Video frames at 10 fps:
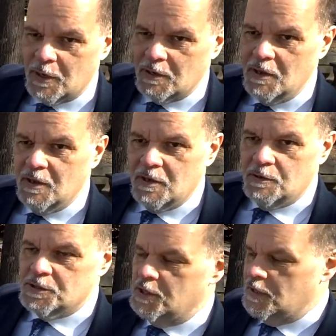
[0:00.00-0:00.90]
me,
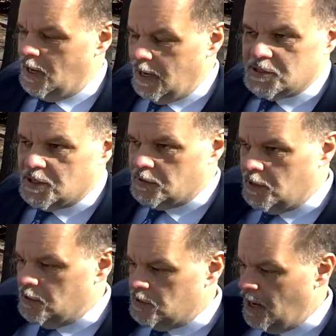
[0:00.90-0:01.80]
you'll see that I set
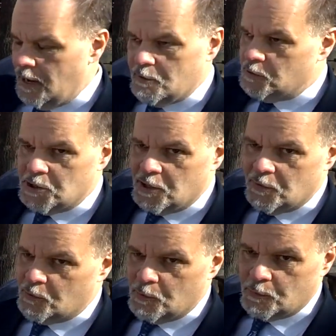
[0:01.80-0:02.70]
the entire
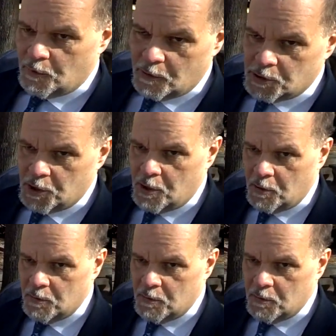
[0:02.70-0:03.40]
agenda for our show.